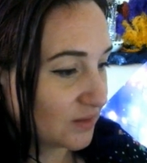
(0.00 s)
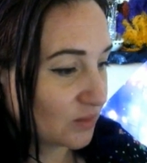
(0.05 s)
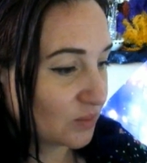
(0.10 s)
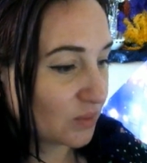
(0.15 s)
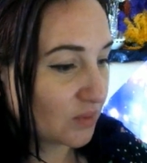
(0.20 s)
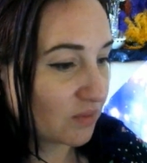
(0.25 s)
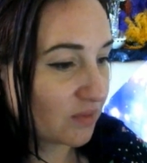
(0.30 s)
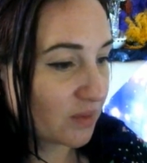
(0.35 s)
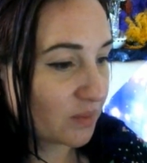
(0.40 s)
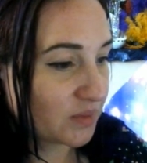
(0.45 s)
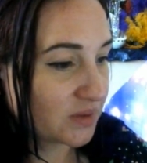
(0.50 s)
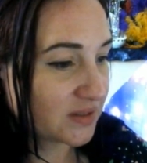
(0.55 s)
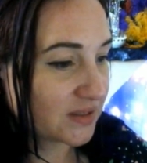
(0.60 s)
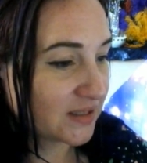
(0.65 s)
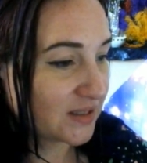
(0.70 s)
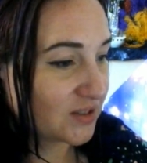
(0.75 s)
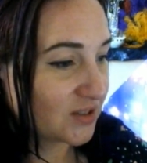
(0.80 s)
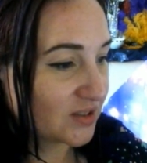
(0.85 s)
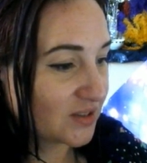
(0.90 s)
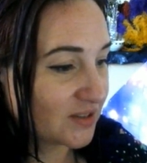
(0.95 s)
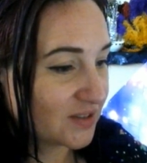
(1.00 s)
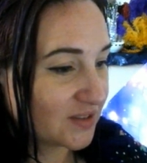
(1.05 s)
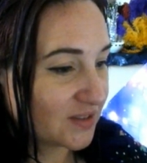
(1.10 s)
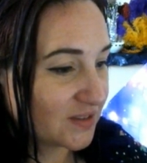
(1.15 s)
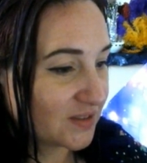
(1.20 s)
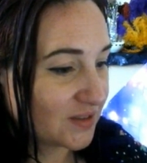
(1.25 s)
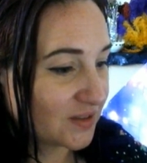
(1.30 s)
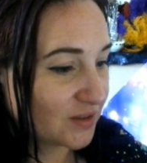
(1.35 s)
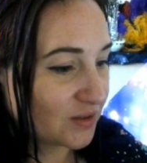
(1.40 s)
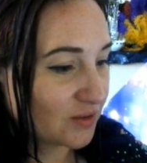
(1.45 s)
my reputation's just
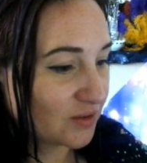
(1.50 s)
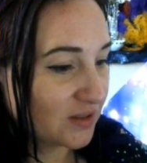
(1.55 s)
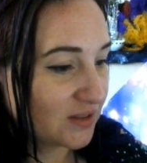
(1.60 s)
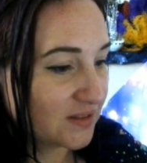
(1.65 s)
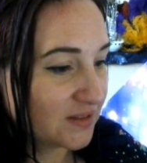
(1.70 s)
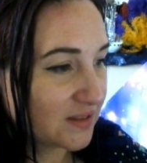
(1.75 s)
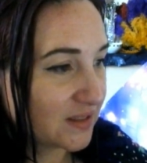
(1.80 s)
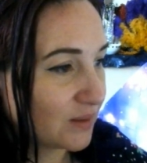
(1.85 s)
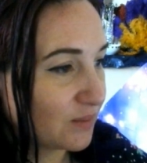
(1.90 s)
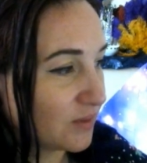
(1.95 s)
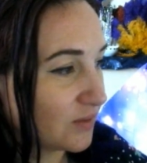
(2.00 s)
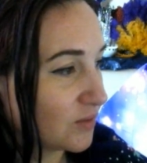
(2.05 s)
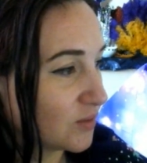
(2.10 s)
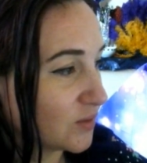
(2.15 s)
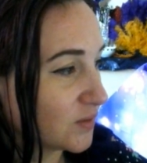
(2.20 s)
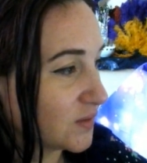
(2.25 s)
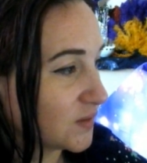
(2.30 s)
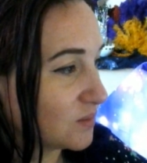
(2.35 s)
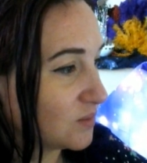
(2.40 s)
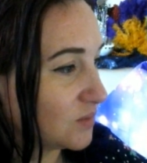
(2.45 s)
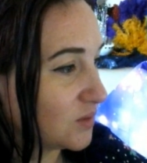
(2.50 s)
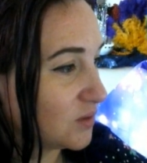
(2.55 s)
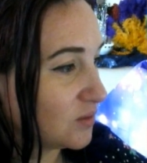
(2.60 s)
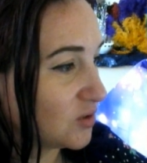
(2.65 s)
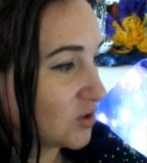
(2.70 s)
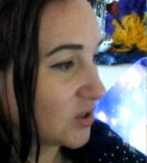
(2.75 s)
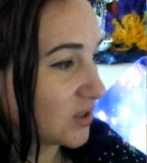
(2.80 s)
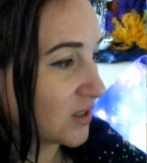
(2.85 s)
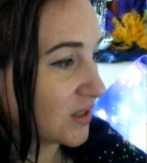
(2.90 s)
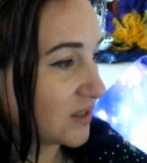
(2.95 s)
increased, and we've got some new
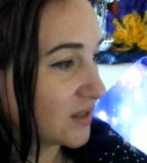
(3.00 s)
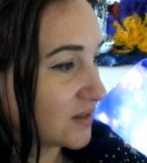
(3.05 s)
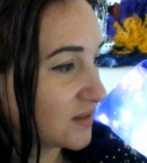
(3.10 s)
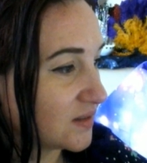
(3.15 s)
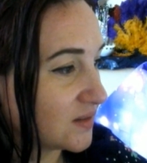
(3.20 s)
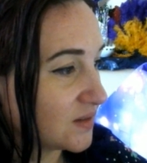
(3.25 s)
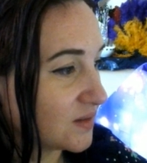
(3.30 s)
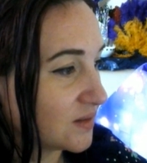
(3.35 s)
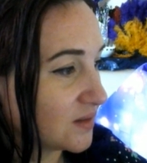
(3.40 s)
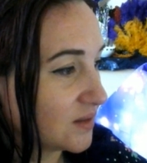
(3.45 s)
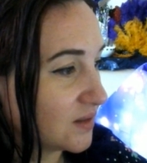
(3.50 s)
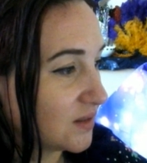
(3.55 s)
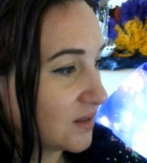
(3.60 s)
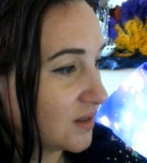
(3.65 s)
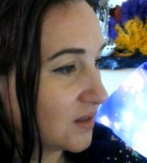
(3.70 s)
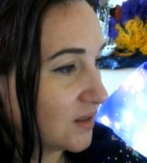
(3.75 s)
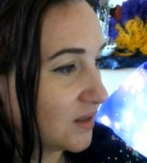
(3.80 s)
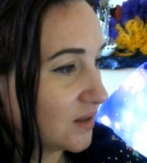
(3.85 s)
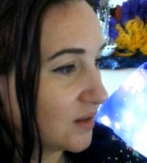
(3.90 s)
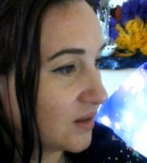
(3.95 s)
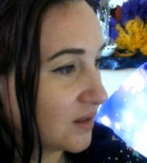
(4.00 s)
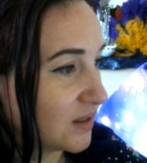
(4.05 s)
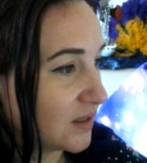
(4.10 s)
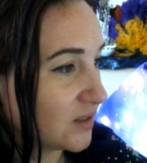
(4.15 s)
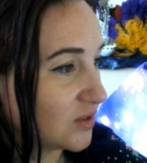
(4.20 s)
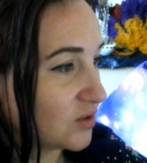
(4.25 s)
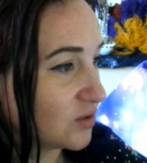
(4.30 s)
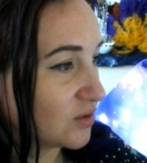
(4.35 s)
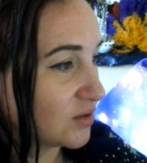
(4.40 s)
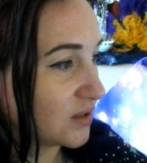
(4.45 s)
chairs, and
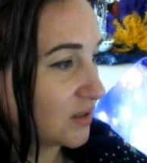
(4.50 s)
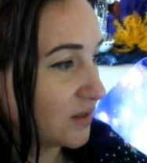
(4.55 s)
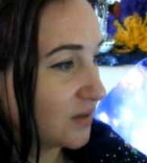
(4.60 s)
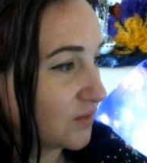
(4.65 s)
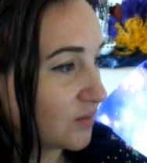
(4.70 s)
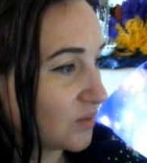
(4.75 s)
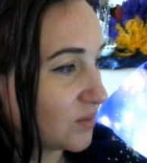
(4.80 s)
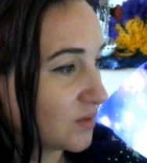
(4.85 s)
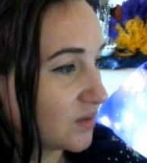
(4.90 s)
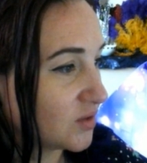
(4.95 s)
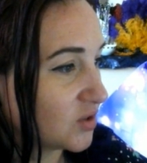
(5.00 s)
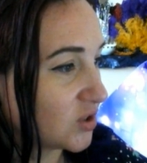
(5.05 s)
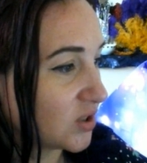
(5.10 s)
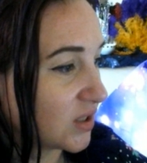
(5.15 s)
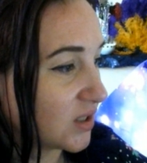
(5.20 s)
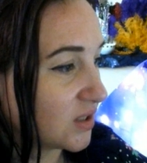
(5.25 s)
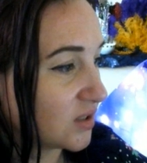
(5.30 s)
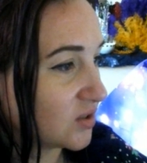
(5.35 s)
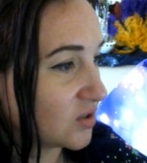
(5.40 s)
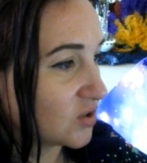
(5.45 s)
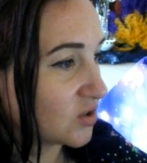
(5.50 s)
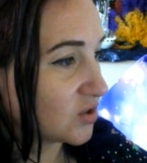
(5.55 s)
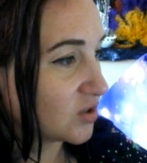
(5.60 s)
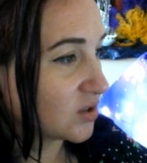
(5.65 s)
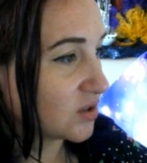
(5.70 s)
you can even change